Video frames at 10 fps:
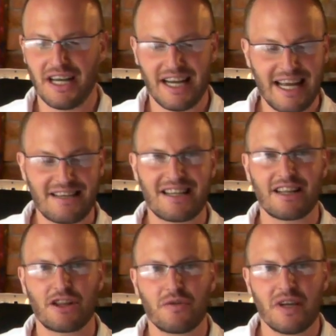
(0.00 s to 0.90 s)
less than
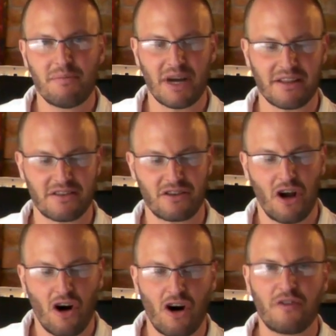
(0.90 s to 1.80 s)
3 months
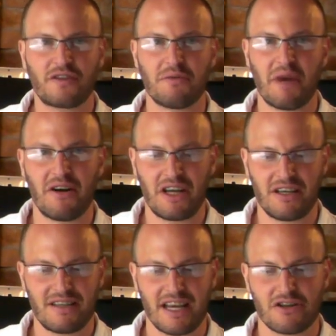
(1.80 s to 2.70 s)
after
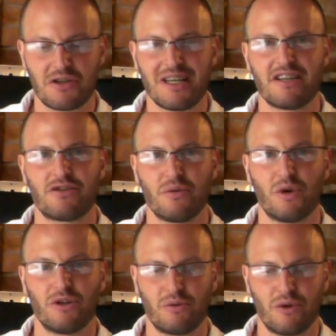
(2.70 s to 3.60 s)
America's entry into
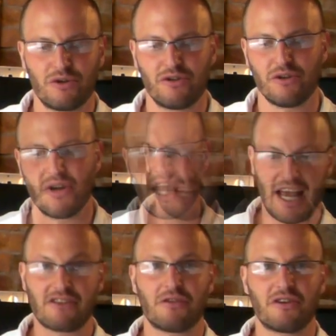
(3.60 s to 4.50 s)
World War II
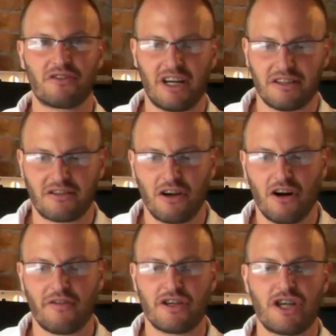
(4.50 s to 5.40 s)
as a result
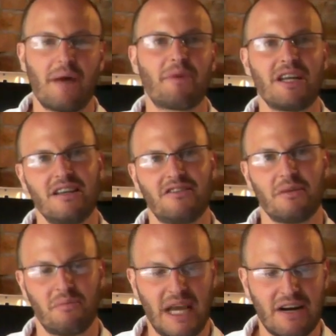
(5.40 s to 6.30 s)
of the Japanese
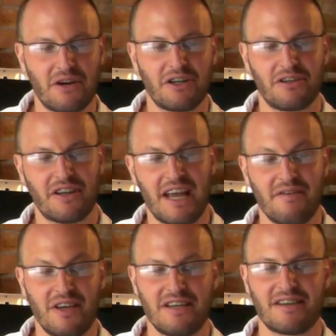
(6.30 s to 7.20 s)
Imperial
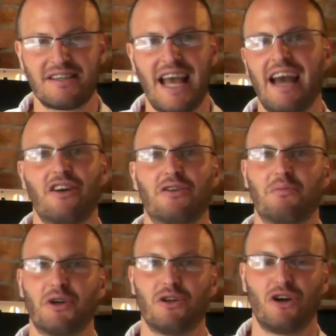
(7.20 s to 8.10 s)
Navy's attack on
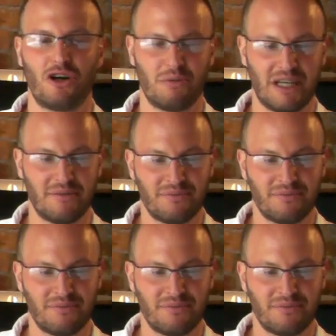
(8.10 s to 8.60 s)
Pearl Harbor.